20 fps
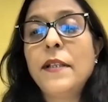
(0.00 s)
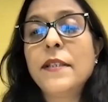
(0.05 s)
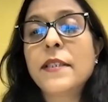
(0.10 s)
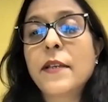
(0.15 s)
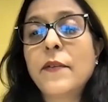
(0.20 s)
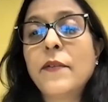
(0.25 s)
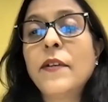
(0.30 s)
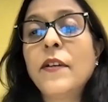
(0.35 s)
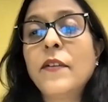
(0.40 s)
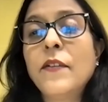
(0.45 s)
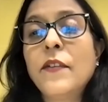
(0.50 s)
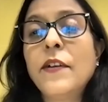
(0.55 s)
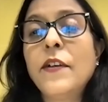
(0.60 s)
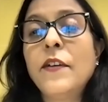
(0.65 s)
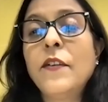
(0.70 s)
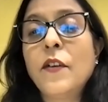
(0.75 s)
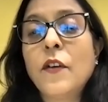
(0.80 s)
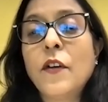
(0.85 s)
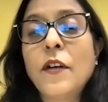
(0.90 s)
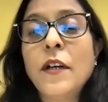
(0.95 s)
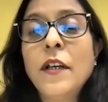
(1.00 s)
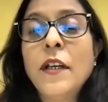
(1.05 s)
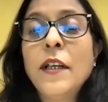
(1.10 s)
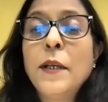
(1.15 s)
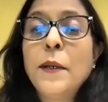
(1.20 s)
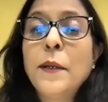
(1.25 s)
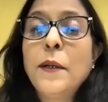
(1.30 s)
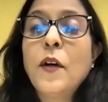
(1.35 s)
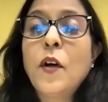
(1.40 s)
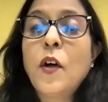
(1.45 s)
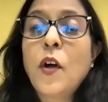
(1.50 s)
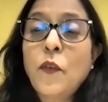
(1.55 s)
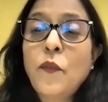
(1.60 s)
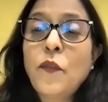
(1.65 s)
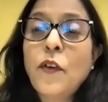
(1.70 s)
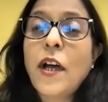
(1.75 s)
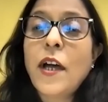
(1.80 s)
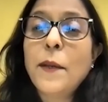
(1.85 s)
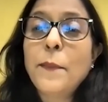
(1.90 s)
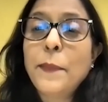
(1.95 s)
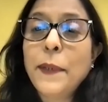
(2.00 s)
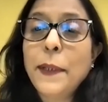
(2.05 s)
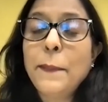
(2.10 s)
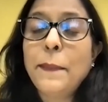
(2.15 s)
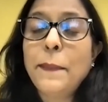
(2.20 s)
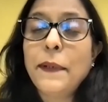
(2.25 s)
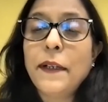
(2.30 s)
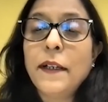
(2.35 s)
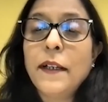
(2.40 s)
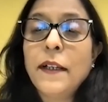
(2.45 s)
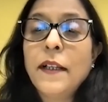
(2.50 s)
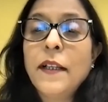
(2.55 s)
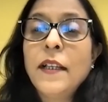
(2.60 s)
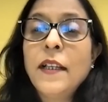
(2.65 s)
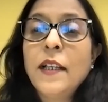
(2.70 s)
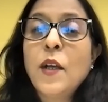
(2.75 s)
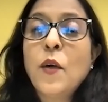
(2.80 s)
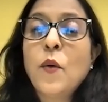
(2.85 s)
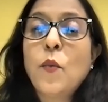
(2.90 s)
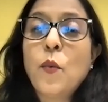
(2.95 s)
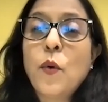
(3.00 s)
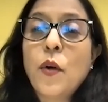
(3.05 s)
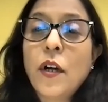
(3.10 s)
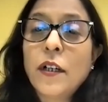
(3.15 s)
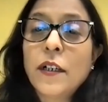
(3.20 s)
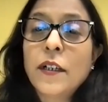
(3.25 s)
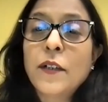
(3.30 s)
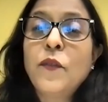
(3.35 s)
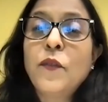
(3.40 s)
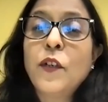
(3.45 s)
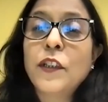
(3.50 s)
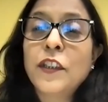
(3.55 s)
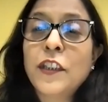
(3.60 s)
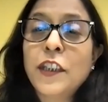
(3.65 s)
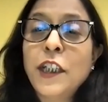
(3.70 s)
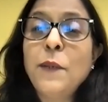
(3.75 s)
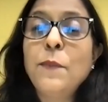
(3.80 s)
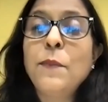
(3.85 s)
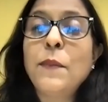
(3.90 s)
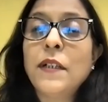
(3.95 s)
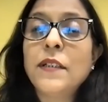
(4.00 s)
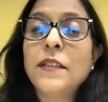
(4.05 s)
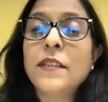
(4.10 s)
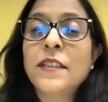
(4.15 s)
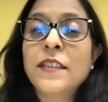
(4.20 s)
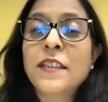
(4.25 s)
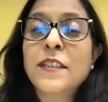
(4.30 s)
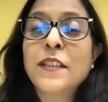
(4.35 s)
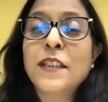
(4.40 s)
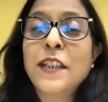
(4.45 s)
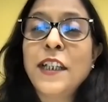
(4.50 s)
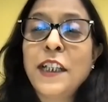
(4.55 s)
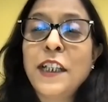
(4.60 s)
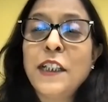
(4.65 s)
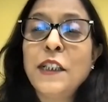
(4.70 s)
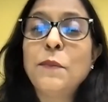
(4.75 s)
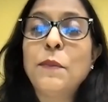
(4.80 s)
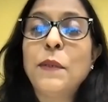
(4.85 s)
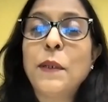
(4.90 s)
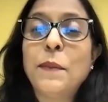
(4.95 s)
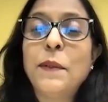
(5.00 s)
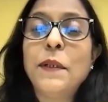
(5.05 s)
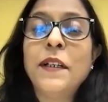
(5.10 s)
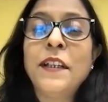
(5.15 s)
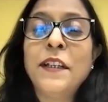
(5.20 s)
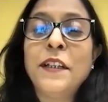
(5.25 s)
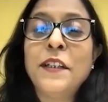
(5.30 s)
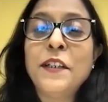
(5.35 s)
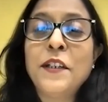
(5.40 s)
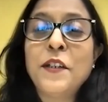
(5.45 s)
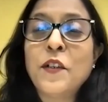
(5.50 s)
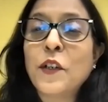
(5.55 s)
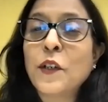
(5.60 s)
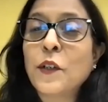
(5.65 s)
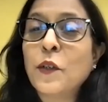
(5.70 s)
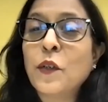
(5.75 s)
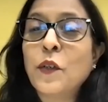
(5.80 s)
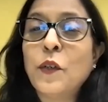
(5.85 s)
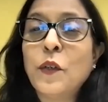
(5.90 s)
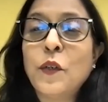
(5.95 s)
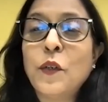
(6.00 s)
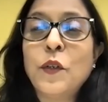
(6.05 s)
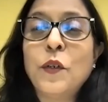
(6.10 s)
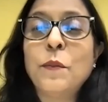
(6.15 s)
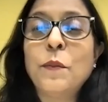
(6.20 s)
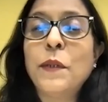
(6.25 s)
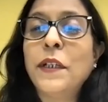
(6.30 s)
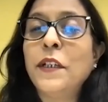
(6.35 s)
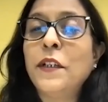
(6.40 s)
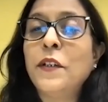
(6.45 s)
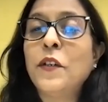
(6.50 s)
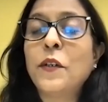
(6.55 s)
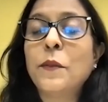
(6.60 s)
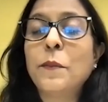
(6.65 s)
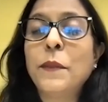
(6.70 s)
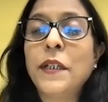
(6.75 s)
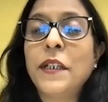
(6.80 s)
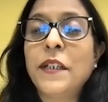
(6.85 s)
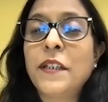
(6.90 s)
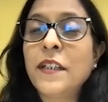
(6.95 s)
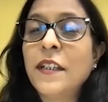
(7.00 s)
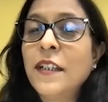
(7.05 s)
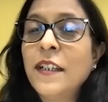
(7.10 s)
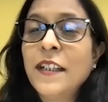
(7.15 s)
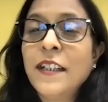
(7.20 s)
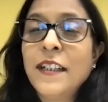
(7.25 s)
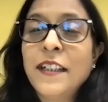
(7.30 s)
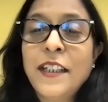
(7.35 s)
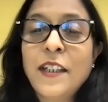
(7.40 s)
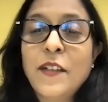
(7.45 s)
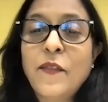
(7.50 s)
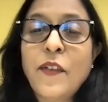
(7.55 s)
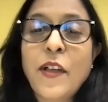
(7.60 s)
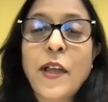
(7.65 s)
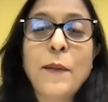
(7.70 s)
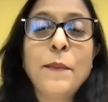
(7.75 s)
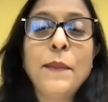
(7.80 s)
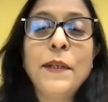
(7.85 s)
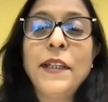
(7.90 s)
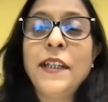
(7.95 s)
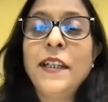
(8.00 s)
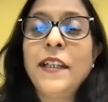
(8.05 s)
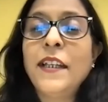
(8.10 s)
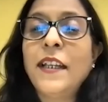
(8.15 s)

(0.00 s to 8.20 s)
700 of our people worked for 3 months in the bubble and did not go home and did not meet their family.